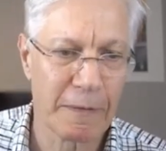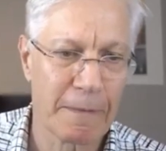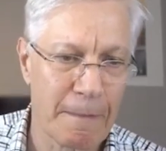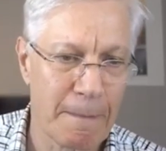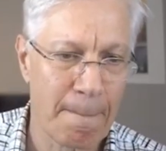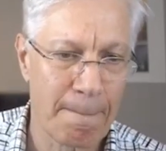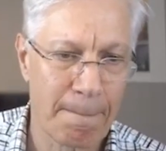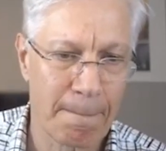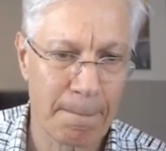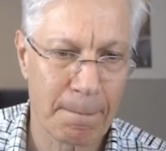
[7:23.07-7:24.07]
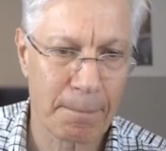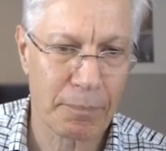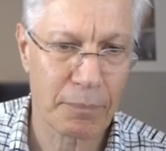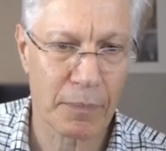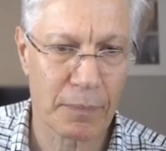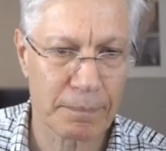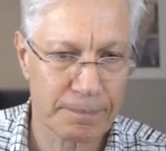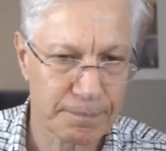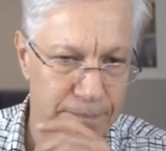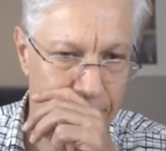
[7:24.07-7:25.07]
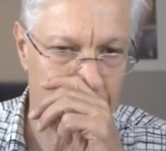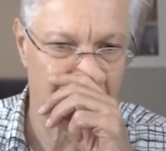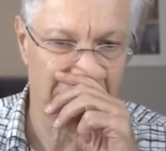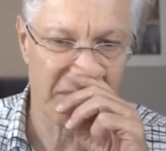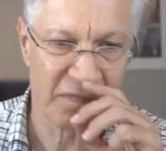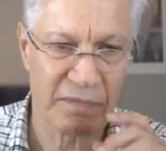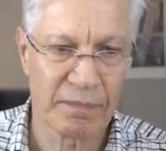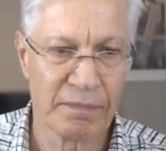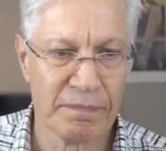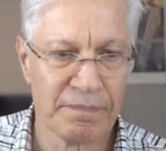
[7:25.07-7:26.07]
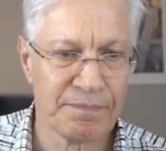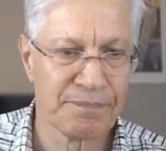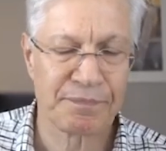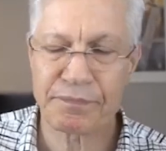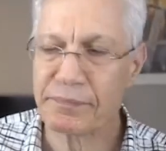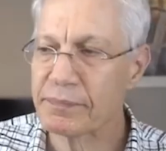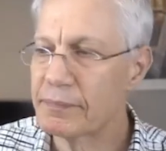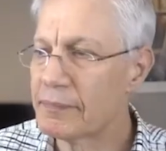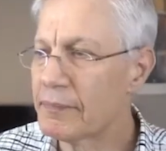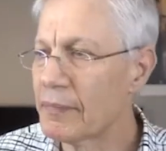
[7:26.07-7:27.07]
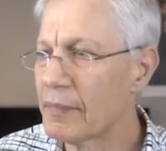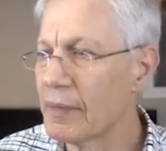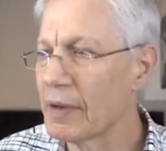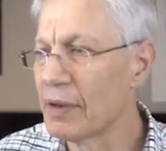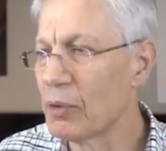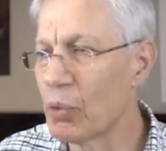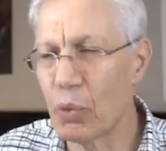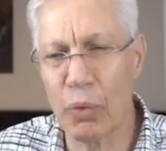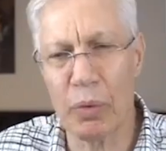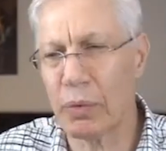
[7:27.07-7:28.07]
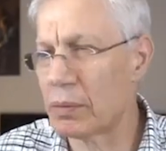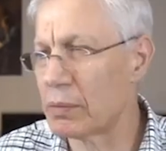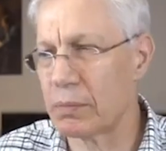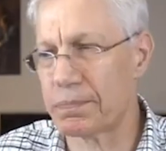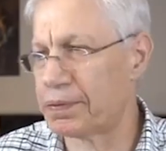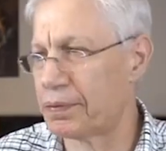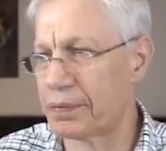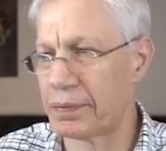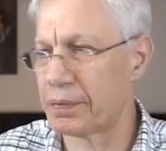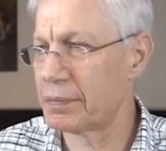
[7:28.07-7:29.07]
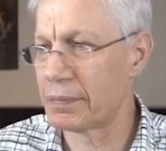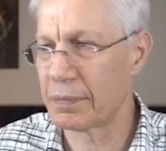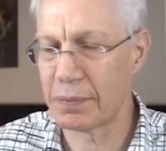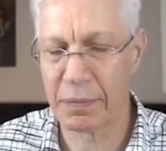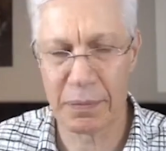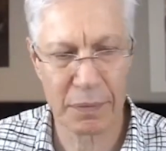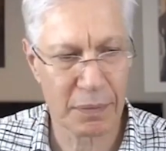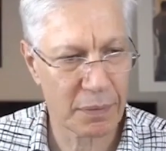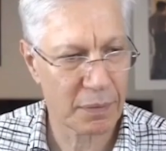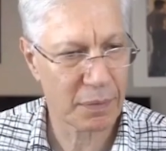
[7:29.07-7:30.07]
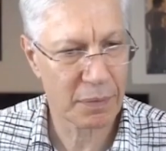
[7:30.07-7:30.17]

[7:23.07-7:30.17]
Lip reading: (no one is talking)